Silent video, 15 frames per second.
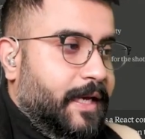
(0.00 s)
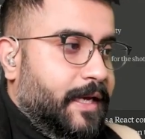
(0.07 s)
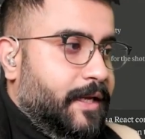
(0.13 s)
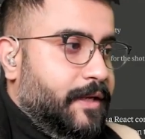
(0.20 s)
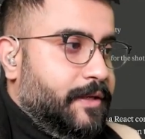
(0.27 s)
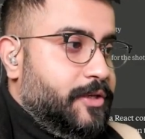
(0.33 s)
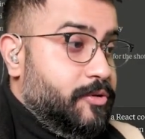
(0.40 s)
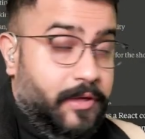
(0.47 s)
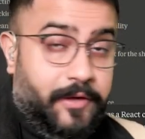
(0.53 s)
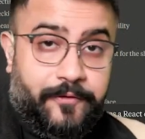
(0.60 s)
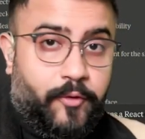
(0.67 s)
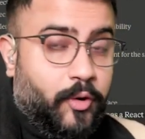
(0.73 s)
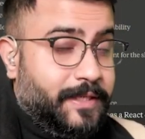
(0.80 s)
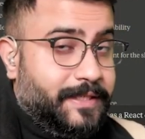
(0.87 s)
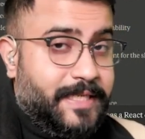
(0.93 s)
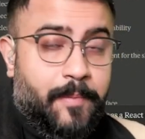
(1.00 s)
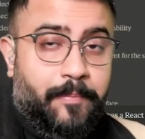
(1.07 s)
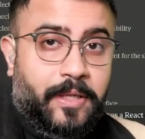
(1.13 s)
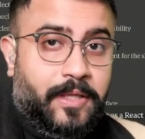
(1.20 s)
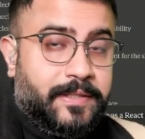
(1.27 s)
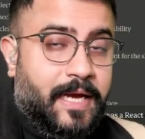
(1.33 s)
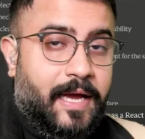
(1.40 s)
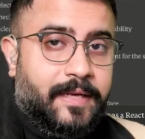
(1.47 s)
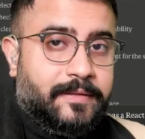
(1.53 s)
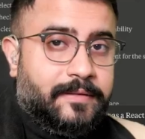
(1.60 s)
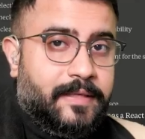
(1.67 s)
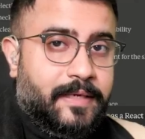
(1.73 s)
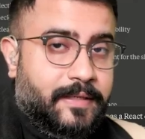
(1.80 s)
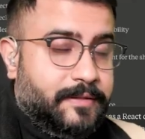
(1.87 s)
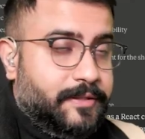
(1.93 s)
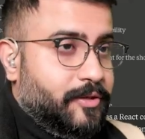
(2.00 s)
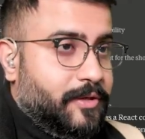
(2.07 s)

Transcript: And you can, of course, templatize this.